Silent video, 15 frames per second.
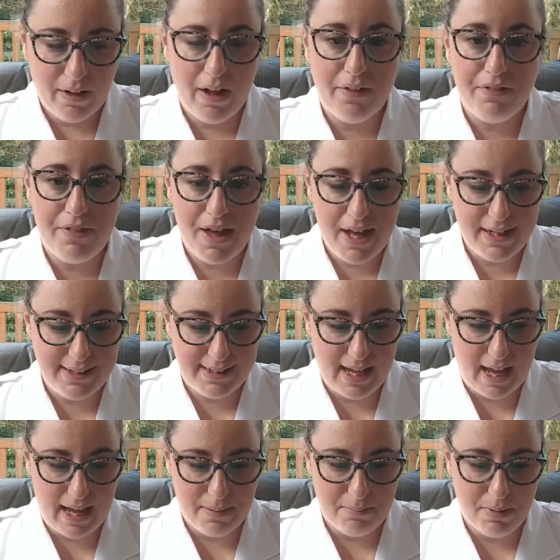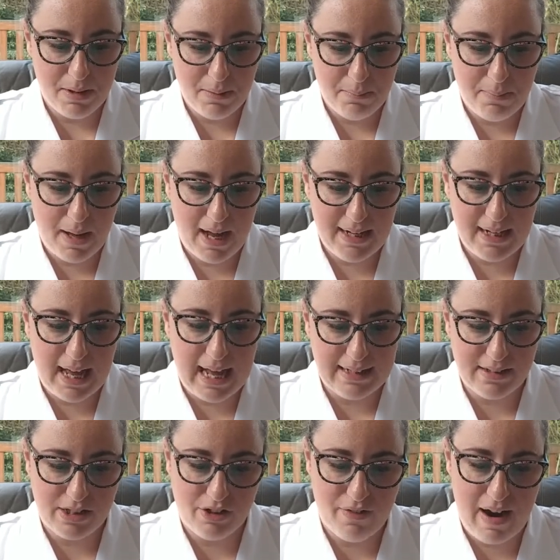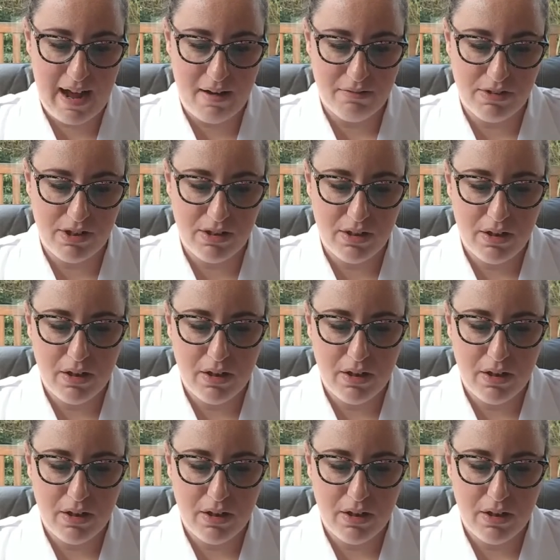A third time, Pilate asked the crowd,